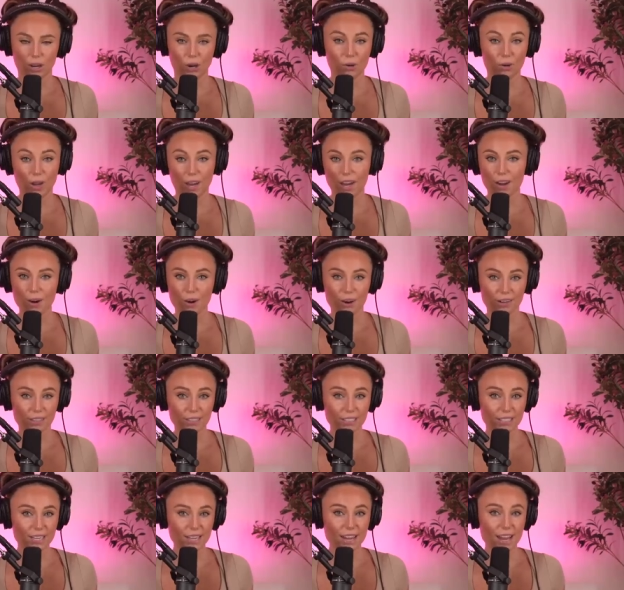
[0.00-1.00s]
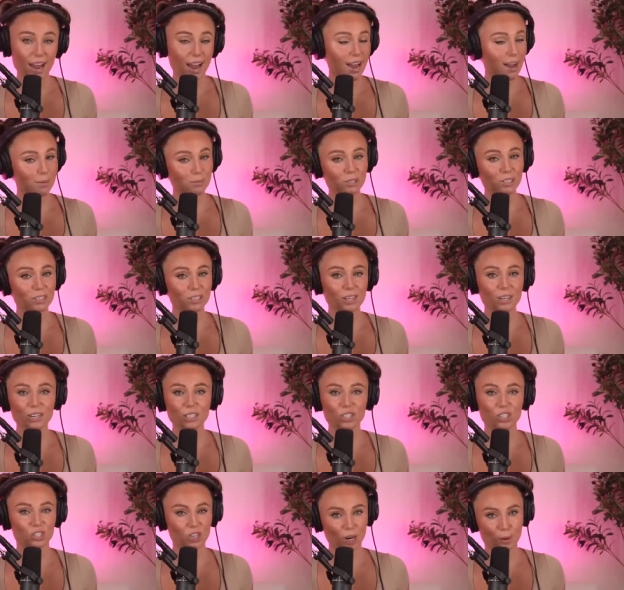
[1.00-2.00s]
Okay, honestly, I'm just
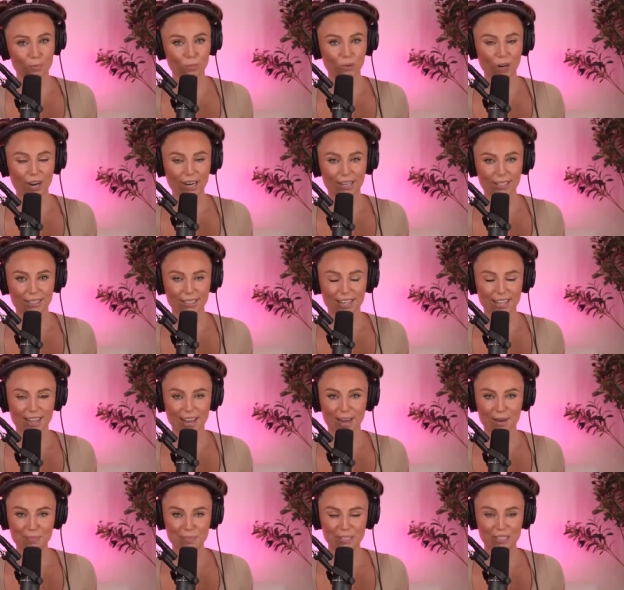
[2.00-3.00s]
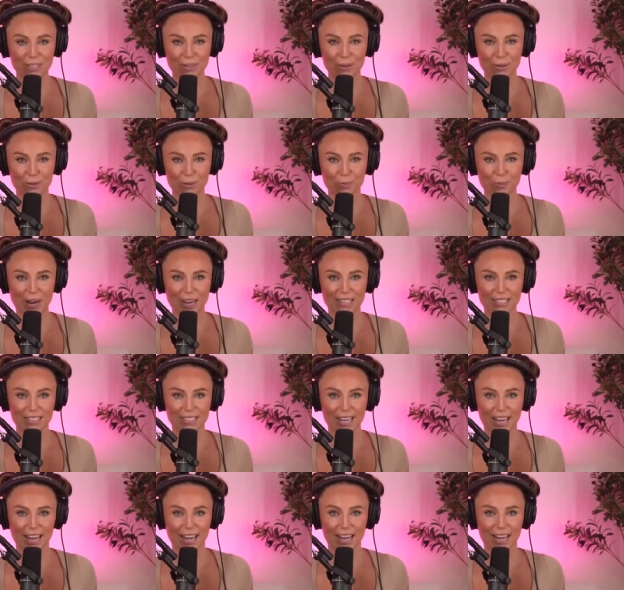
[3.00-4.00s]
going to jump right into the episode by
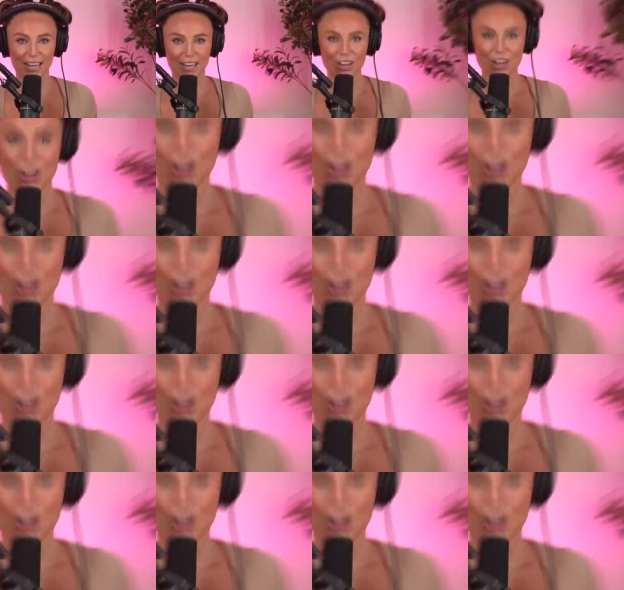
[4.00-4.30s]
saying